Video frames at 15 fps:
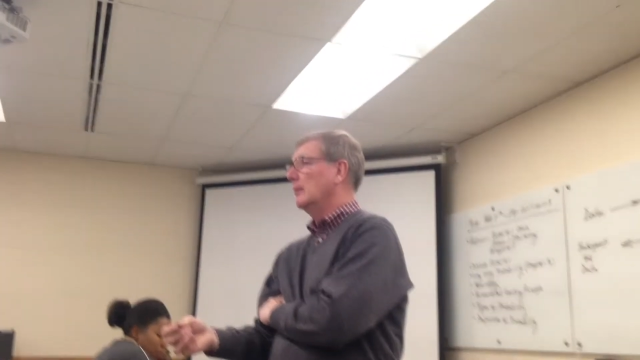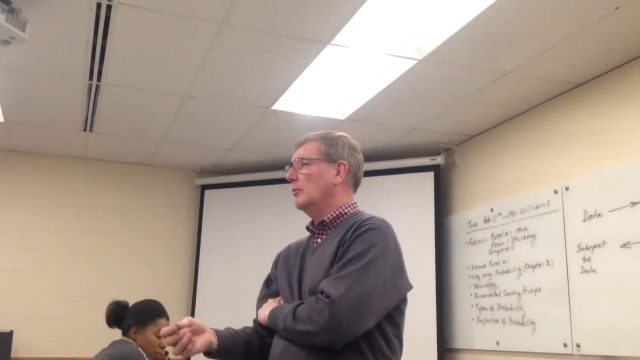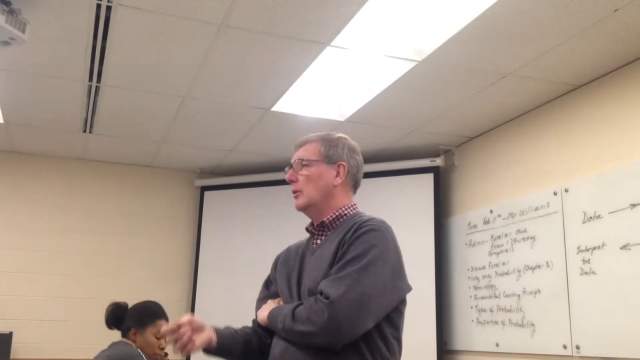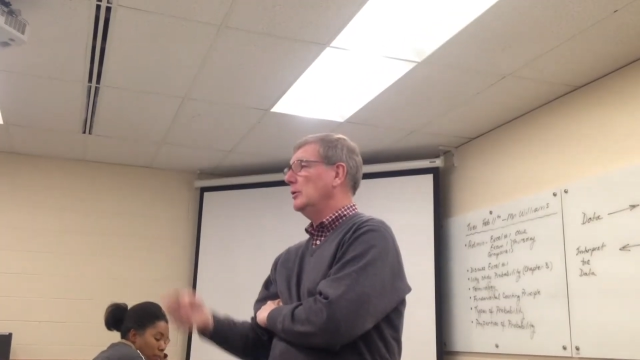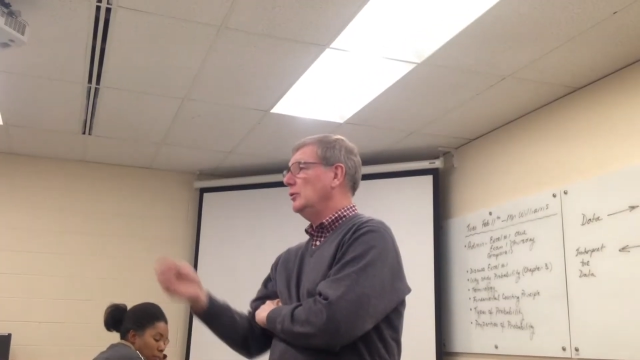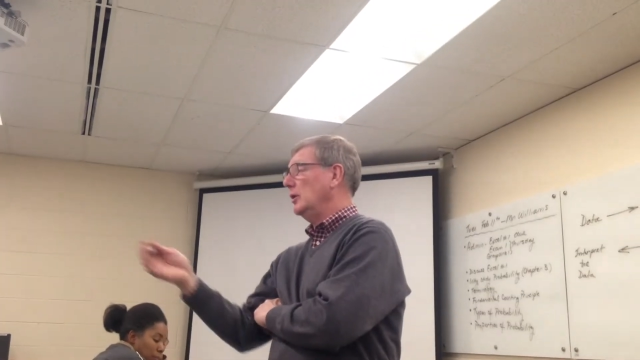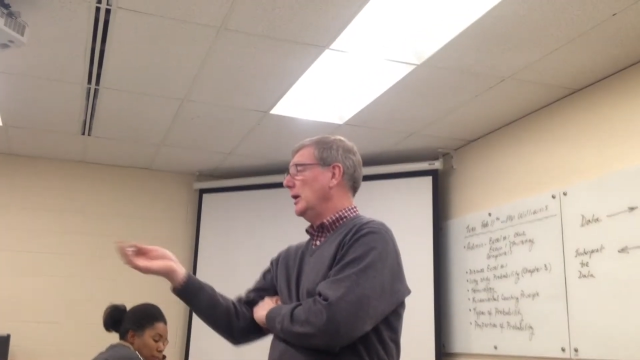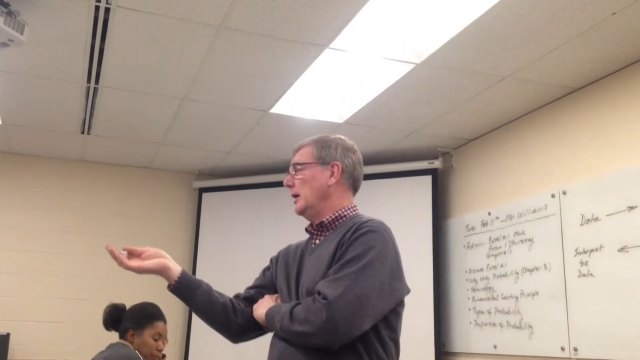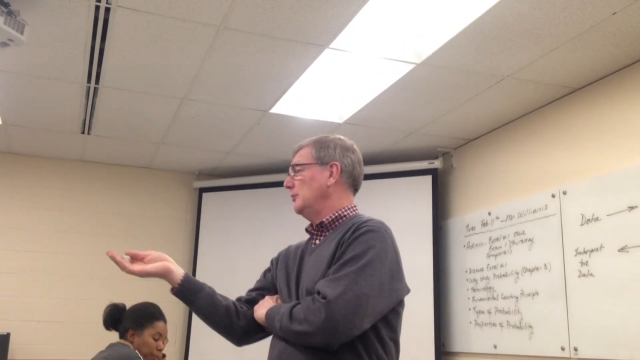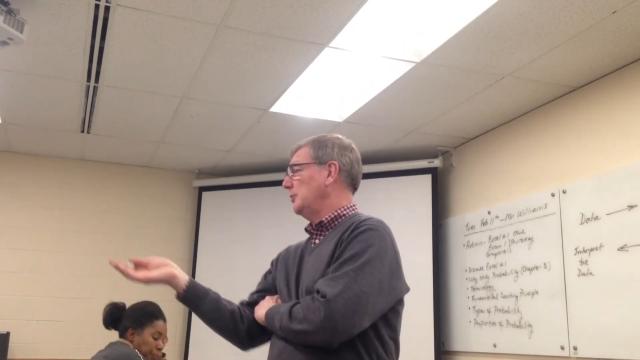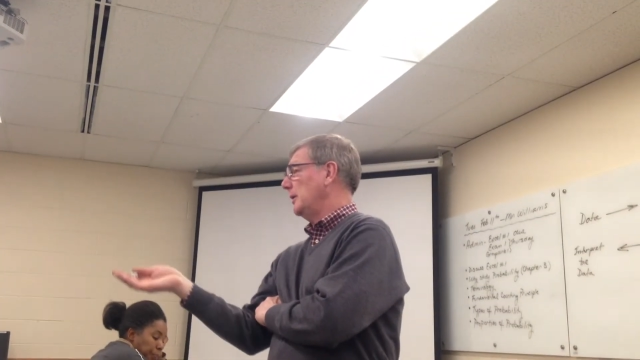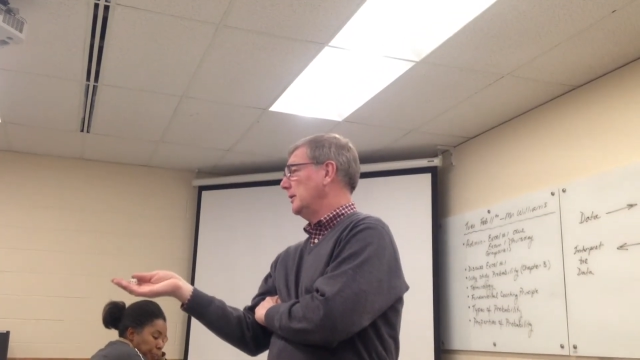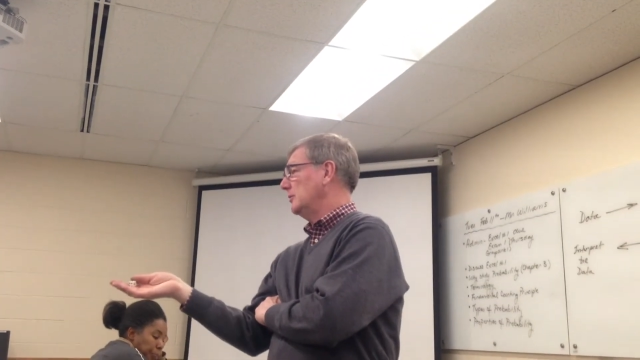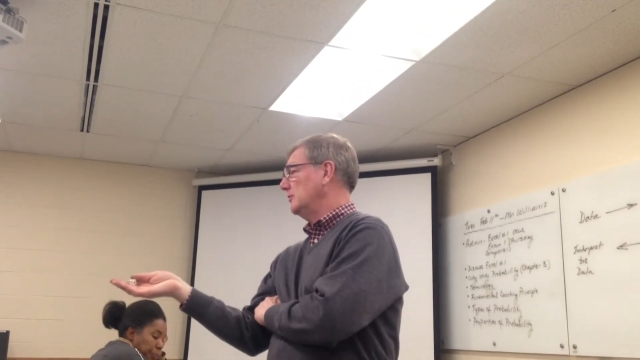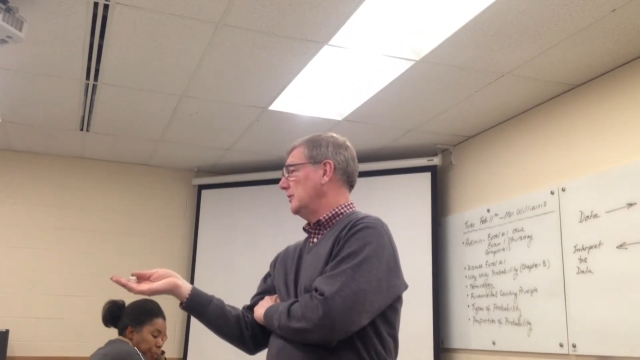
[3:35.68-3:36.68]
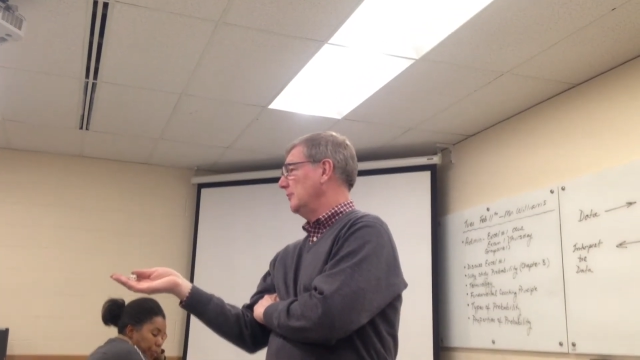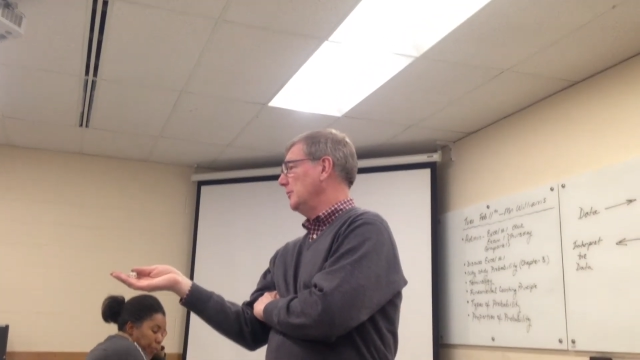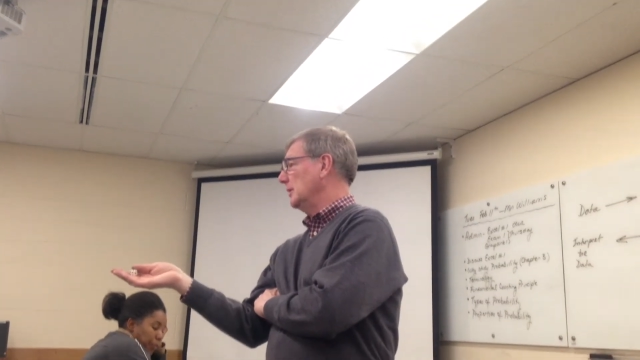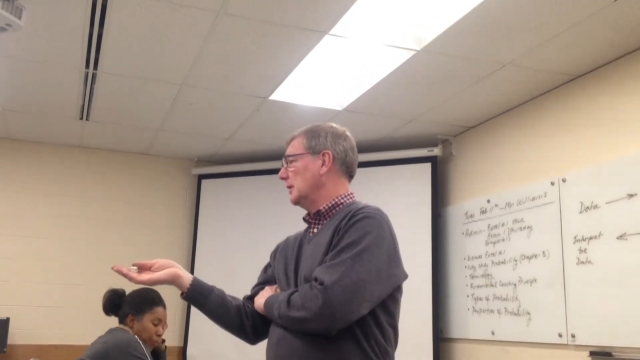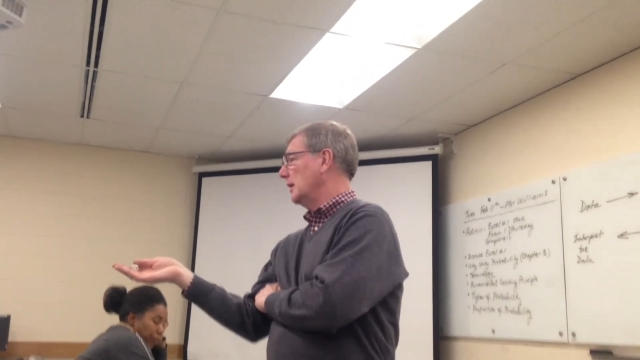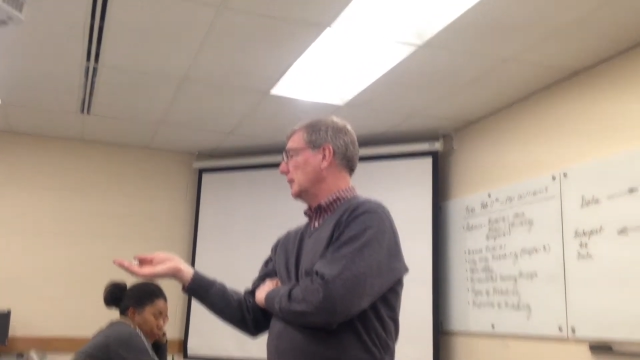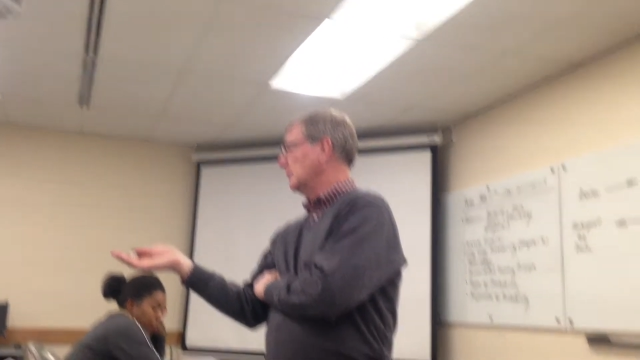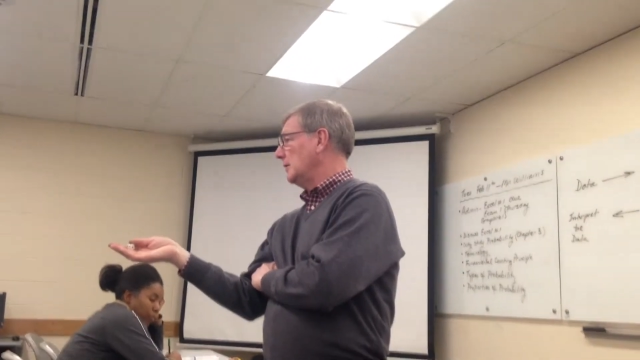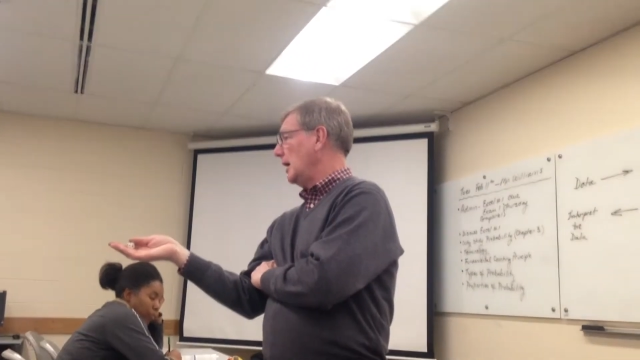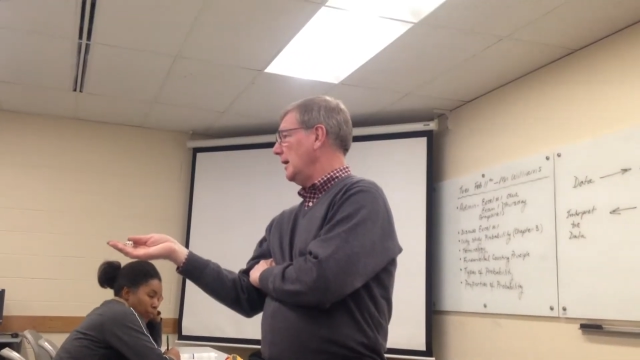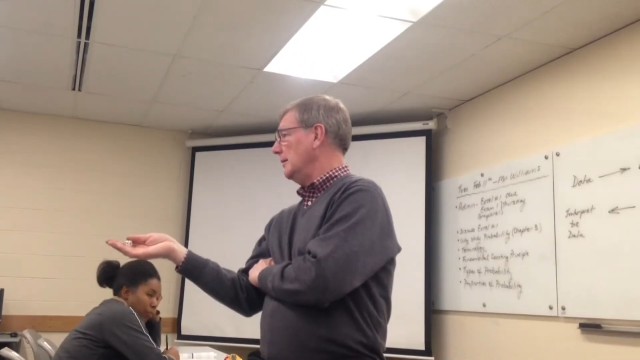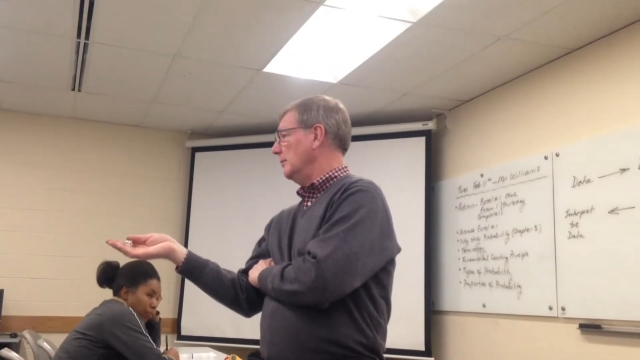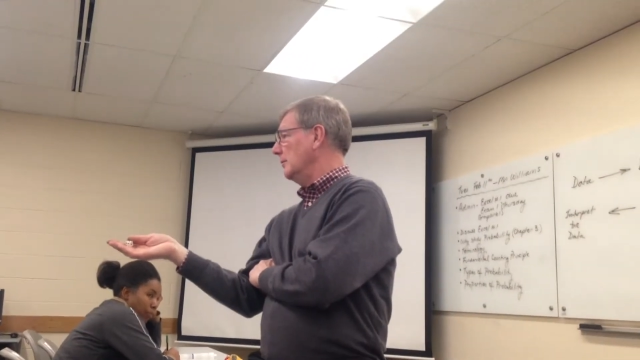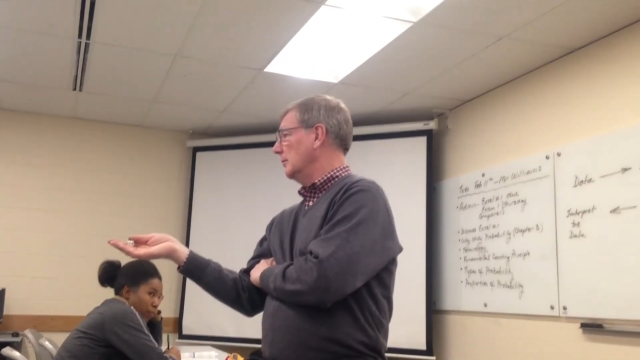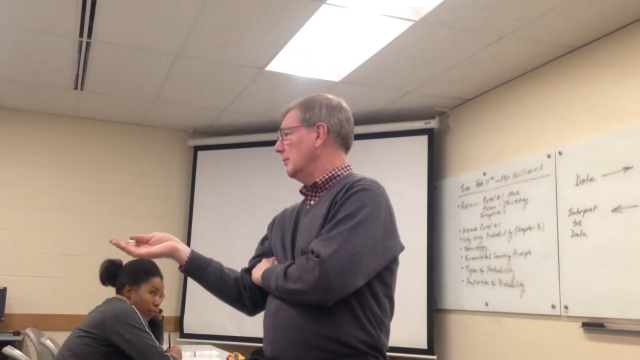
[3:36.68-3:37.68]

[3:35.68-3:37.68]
Well, you guys probably could save me a lot of time.